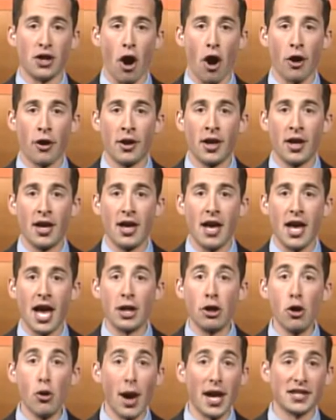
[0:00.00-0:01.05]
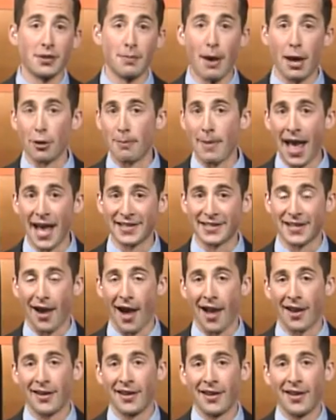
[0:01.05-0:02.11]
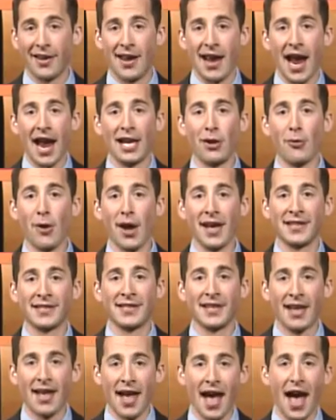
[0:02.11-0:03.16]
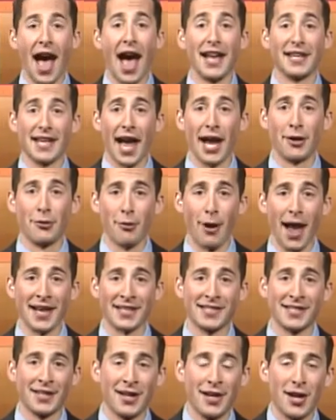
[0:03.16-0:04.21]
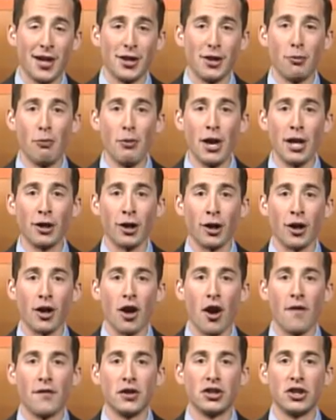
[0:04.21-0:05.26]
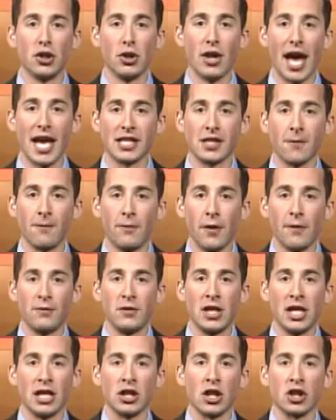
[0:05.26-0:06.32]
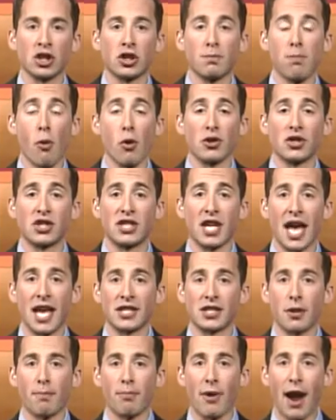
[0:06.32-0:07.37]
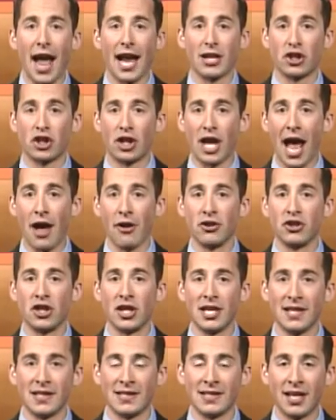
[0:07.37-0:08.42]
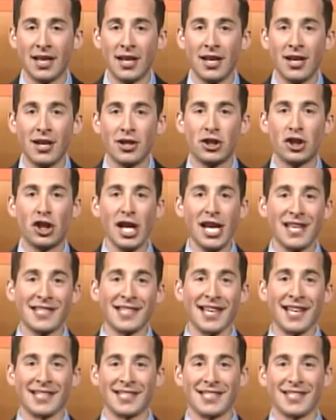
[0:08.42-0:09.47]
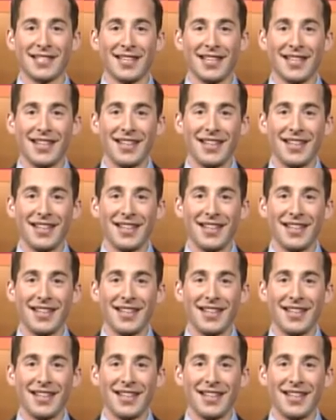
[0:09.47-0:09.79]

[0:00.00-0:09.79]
are and who has the better mascot. Anyways, I digress. The winner of the 2015 SportsDesk Bracket Challenge is Cheez-Its.